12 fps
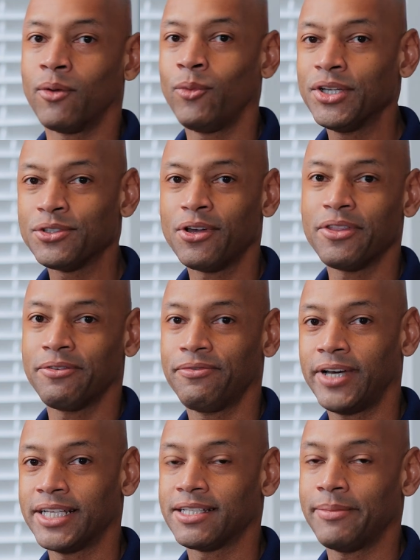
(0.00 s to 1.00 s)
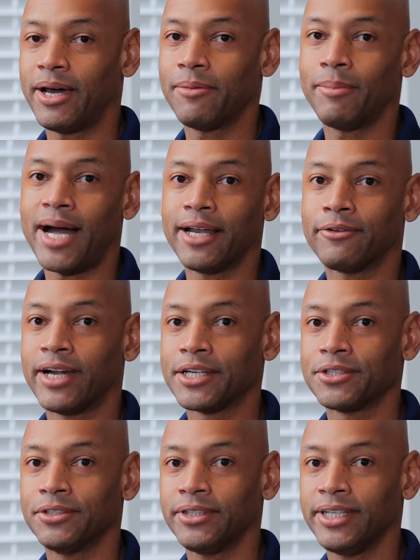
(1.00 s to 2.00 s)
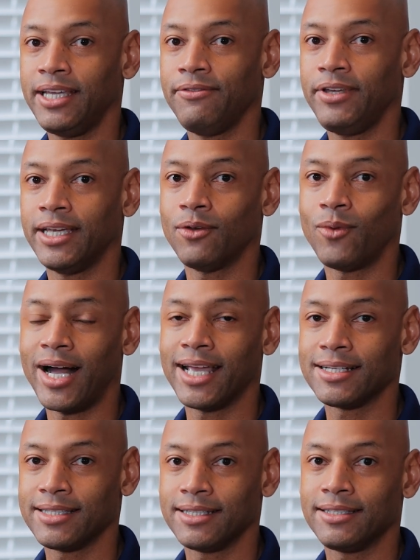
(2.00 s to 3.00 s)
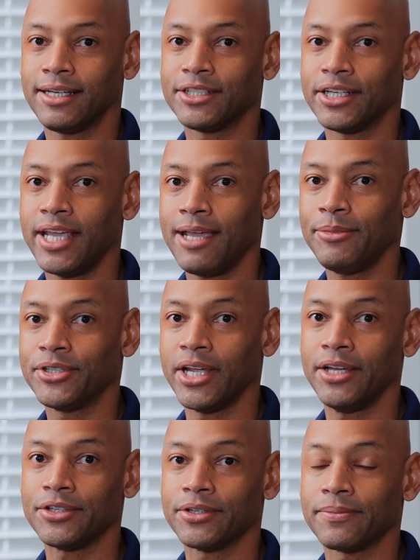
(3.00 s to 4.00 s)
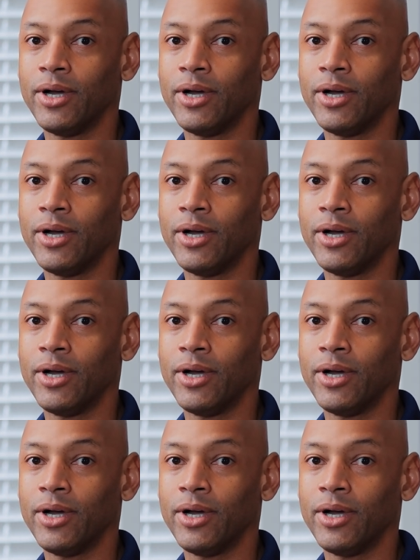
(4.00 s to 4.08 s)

But what's all the fuss about bidirectional EV and why is this such a game changer?